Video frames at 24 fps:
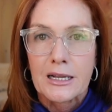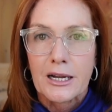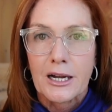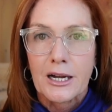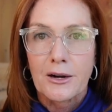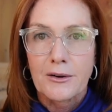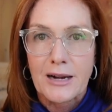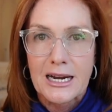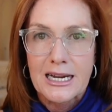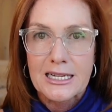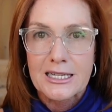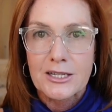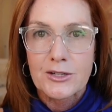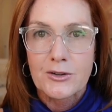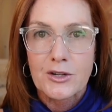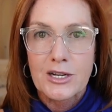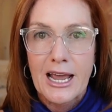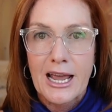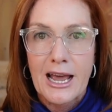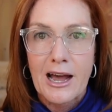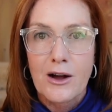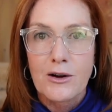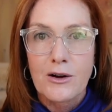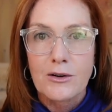All right, so
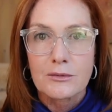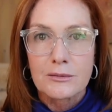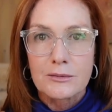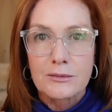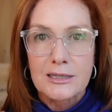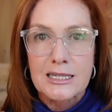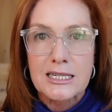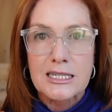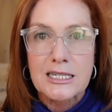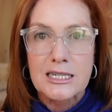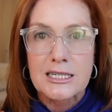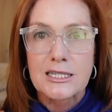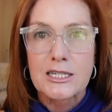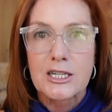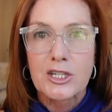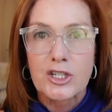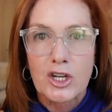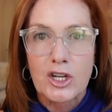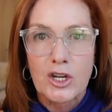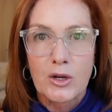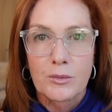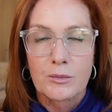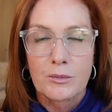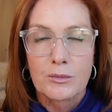now let's just
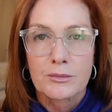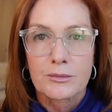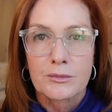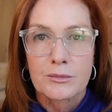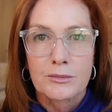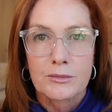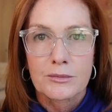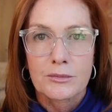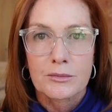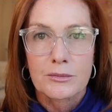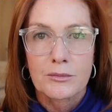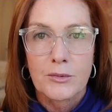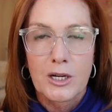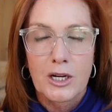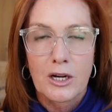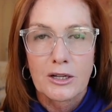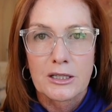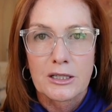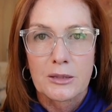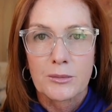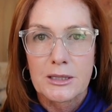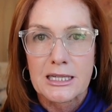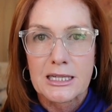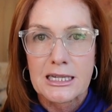assume we
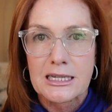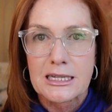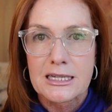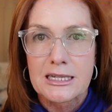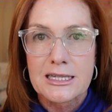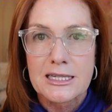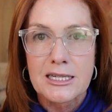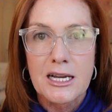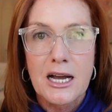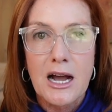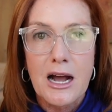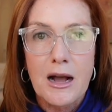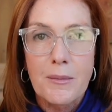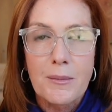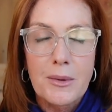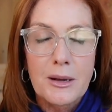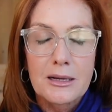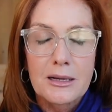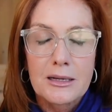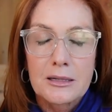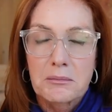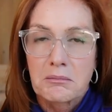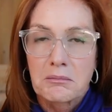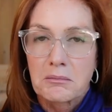got the bleeding to stop.